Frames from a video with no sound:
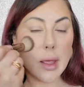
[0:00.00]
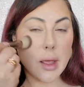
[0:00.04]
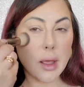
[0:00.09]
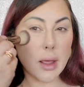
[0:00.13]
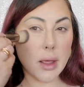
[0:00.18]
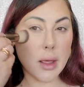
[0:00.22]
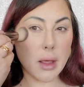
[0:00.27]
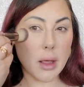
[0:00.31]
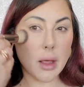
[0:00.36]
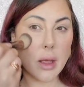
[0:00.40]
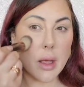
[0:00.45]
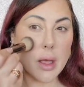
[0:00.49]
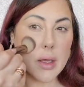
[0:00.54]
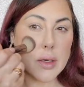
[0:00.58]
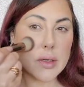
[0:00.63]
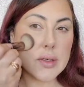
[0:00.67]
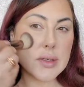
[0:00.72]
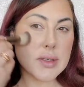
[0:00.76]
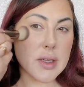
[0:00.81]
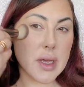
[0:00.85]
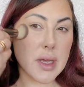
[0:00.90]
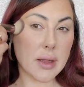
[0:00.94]

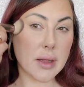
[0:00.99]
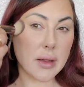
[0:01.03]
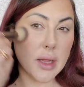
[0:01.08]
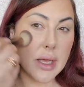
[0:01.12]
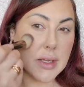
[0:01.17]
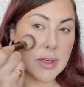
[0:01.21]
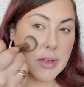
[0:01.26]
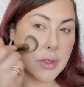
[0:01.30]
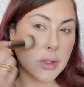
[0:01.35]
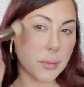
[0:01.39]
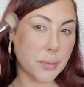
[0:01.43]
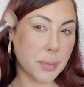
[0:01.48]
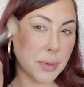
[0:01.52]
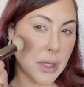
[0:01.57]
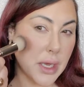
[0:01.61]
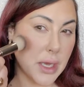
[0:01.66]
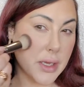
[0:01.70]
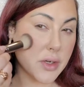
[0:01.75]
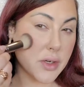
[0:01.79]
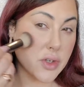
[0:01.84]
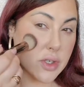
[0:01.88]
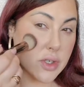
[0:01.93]
And I like to
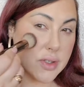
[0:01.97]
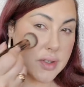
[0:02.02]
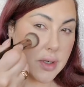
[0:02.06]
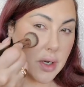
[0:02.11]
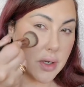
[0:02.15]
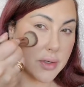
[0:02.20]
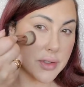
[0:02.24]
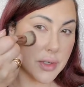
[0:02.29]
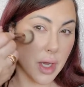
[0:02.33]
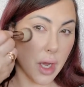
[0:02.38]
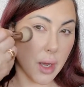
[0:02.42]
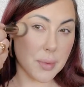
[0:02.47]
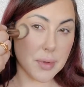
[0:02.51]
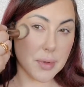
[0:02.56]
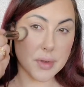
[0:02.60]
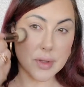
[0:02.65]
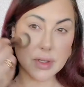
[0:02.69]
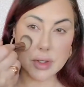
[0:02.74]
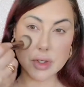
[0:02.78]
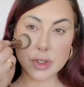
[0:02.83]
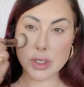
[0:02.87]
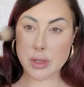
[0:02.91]
apply it just on top of
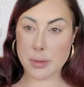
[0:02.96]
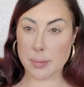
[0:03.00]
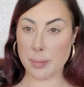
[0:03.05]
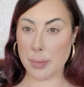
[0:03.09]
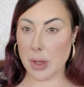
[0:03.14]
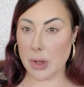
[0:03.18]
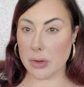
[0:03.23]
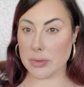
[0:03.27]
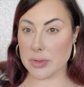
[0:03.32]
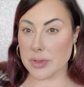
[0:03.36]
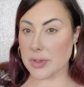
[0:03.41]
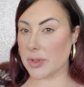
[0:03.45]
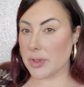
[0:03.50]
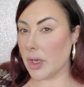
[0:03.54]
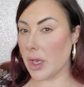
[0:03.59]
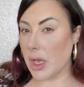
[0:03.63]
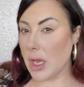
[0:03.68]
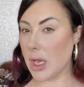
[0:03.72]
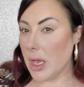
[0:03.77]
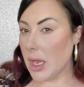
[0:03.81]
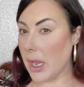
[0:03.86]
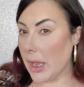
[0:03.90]
the cheekbones.
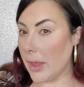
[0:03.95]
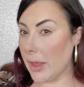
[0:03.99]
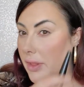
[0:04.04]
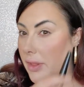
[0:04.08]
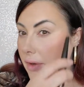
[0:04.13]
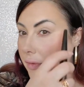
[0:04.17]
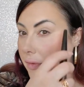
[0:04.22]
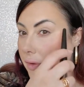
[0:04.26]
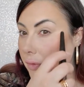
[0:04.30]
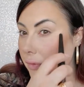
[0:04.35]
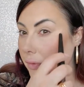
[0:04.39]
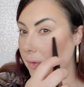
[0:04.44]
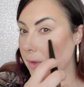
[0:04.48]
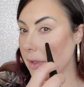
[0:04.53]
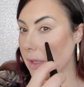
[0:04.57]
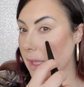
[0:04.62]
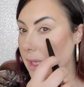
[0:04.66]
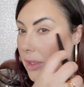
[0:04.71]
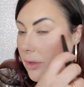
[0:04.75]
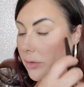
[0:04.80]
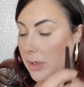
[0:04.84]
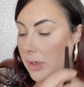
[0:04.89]
And then if you feel
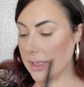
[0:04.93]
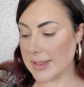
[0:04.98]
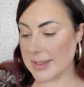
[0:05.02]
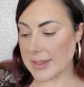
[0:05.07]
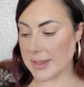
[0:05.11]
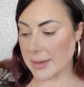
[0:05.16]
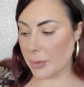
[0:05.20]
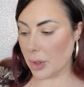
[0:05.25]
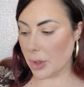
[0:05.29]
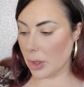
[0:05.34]
like you need some